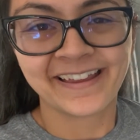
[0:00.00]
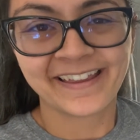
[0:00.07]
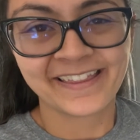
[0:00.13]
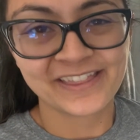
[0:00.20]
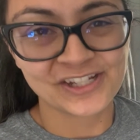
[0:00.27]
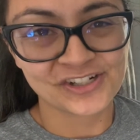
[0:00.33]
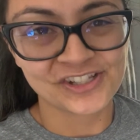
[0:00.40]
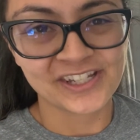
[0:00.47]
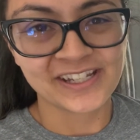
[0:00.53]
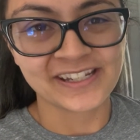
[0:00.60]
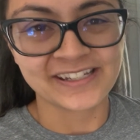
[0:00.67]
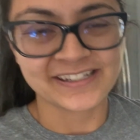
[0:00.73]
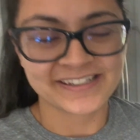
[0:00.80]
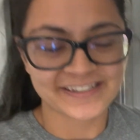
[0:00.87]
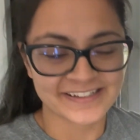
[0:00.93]
There's a
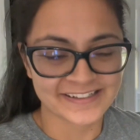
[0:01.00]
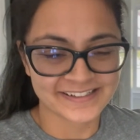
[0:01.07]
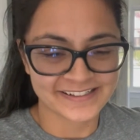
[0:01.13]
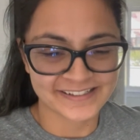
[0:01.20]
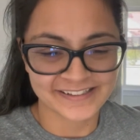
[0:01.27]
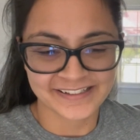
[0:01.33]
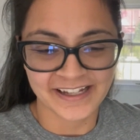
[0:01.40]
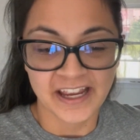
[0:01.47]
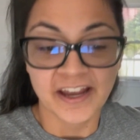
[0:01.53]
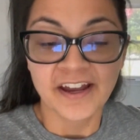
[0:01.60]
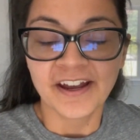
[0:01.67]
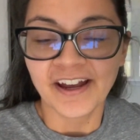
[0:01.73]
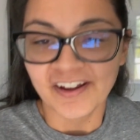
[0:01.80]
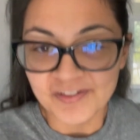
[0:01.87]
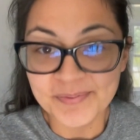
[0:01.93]
hint.
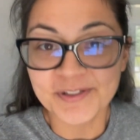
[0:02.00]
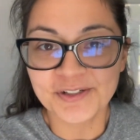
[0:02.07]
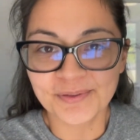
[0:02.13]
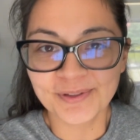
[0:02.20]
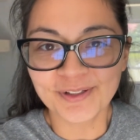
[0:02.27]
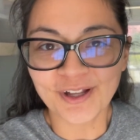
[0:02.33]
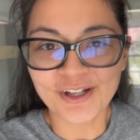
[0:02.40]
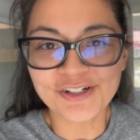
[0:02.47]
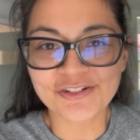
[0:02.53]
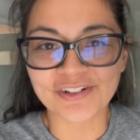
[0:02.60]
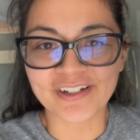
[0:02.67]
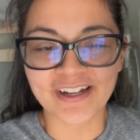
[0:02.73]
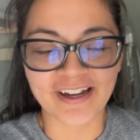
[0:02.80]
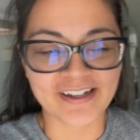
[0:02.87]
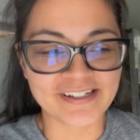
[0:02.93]
I've been doing laundry,
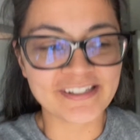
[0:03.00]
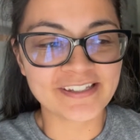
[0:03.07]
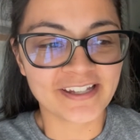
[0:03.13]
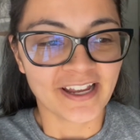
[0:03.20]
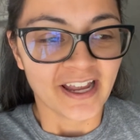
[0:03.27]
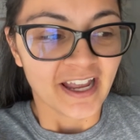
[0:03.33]
guys.